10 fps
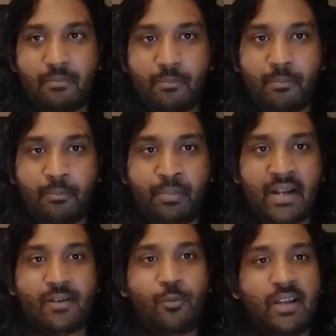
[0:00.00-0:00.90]
but
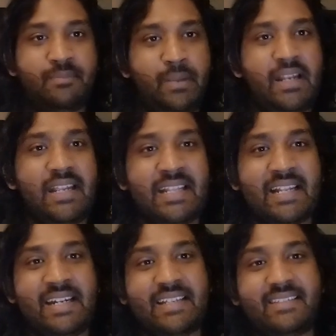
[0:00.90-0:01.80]
who has been in the
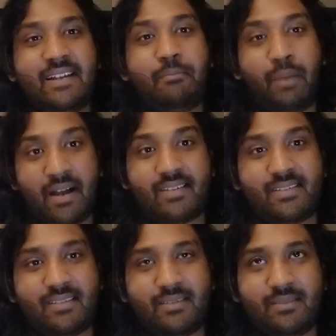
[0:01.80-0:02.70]
distant past,
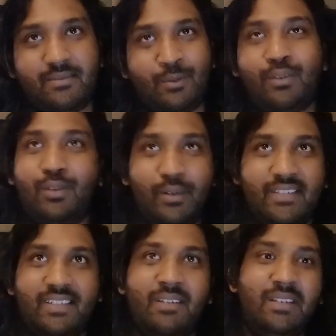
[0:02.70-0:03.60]
not so
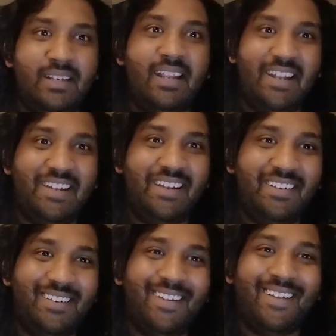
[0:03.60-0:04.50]
distant, in
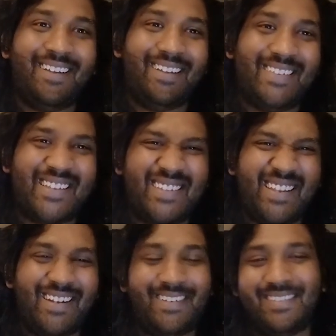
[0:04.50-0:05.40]

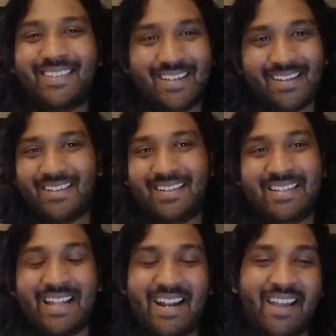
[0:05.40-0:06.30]
1868, in
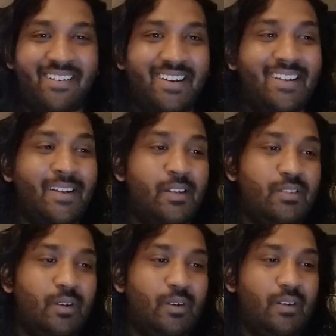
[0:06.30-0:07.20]
that era. So